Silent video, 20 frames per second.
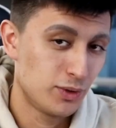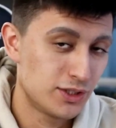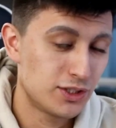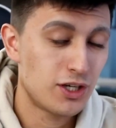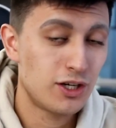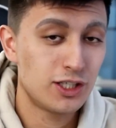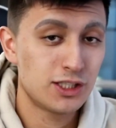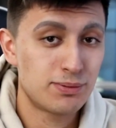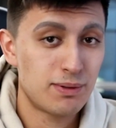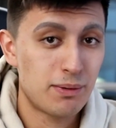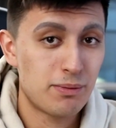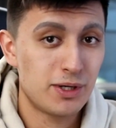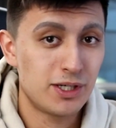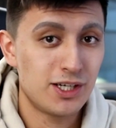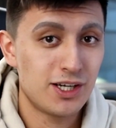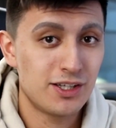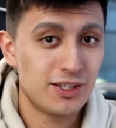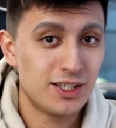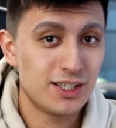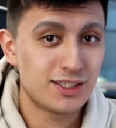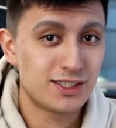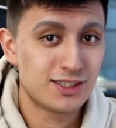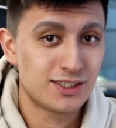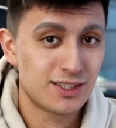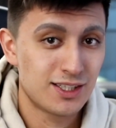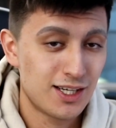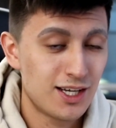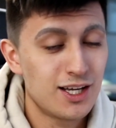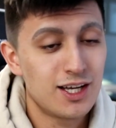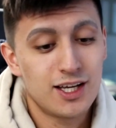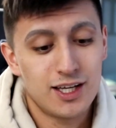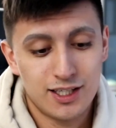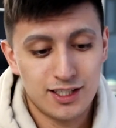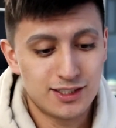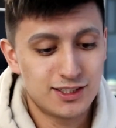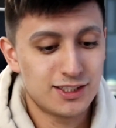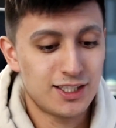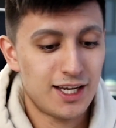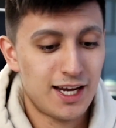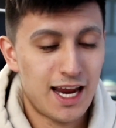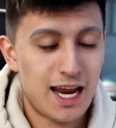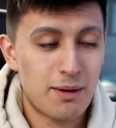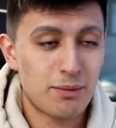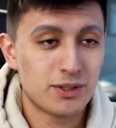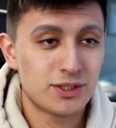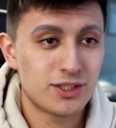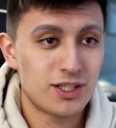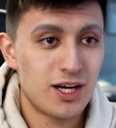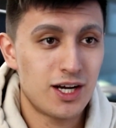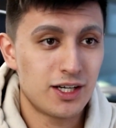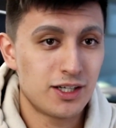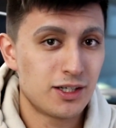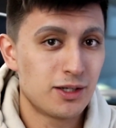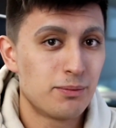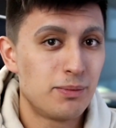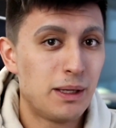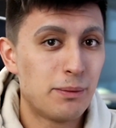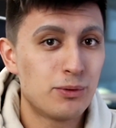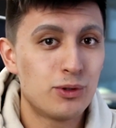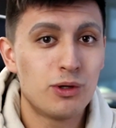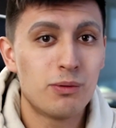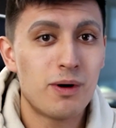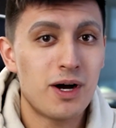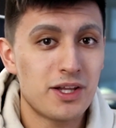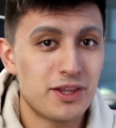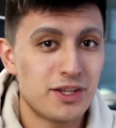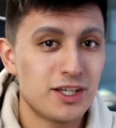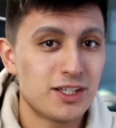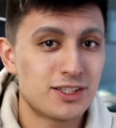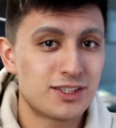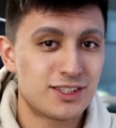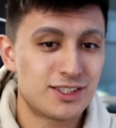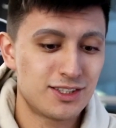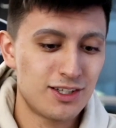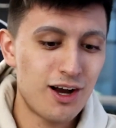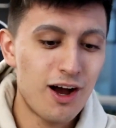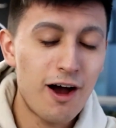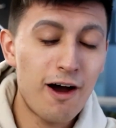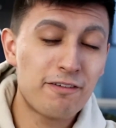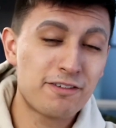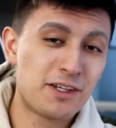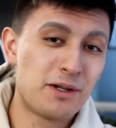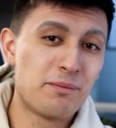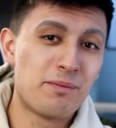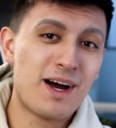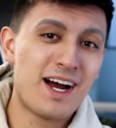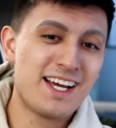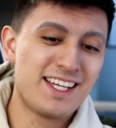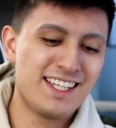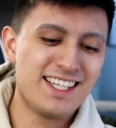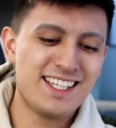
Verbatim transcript: we saw you spend money on this it's like Amazon. People who bought this often buy